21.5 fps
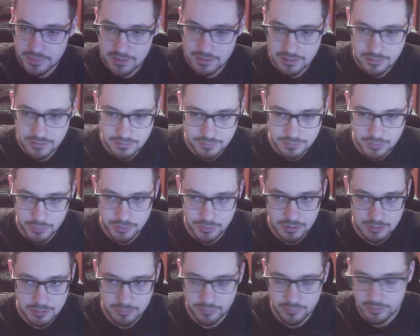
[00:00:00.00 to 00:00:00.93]

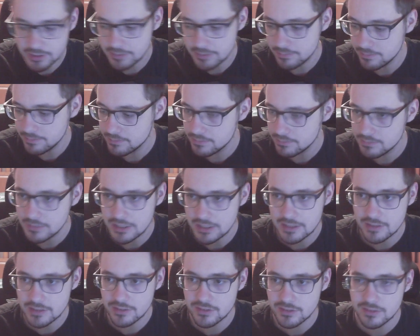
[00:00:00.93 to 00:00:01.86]
Voltorb flip
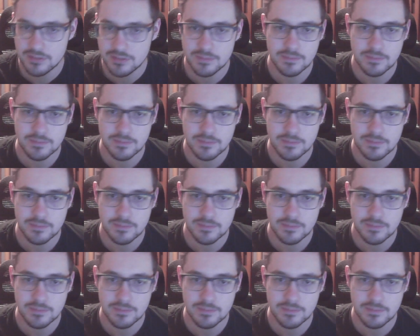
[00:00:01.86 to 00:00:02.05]
things.